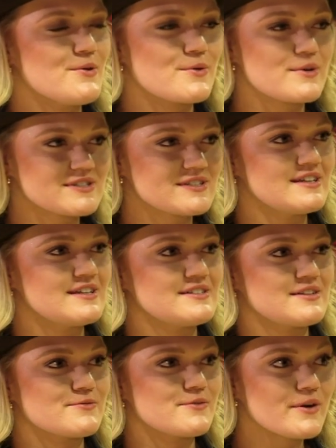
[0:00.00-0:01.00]

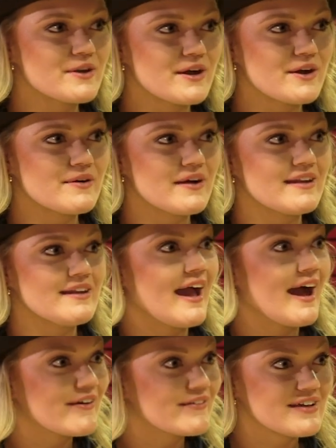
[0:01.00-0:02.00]
horses and rodeo, and
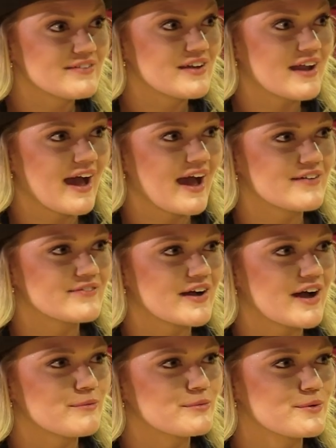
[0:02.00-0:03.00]
now even have a
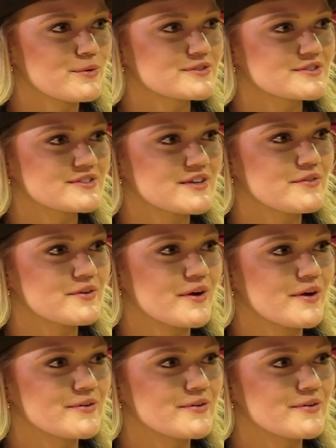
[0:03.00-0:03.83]
couple horses of your